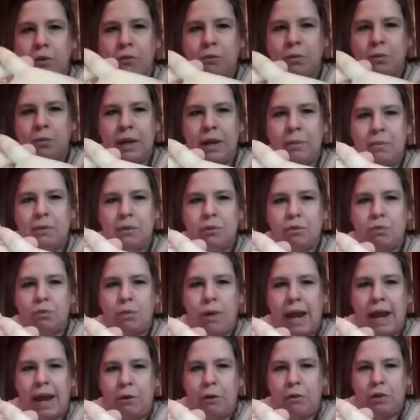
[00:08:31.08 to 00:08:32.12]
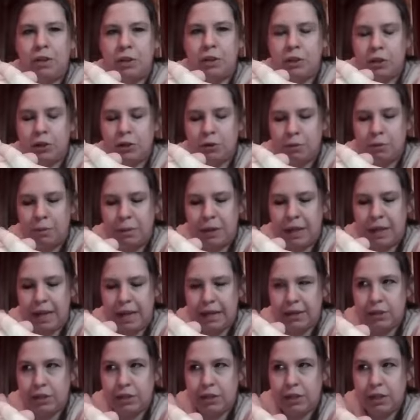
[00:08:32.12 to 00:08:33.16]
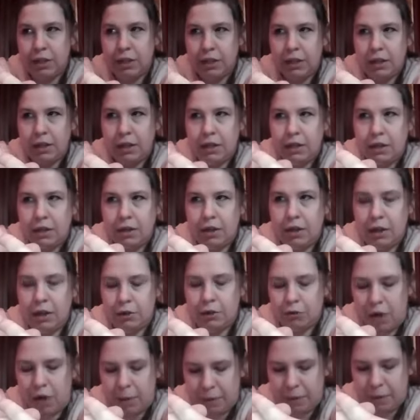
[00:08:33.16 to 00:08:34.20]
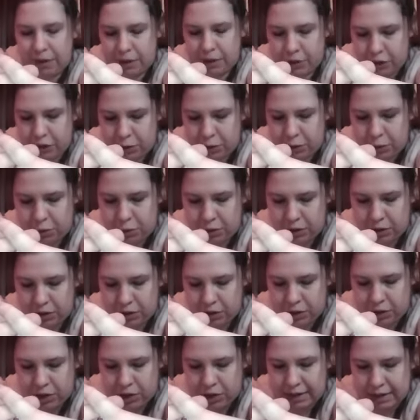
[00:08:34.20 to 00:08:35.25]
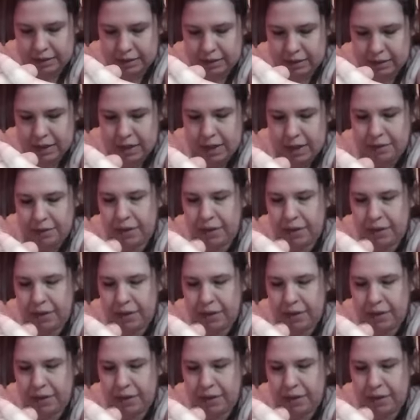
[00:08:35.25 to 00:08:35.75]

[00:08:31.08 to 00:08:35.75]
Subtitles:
ribs, around into your rib cage. Good. Dropping the chin towards the chest. And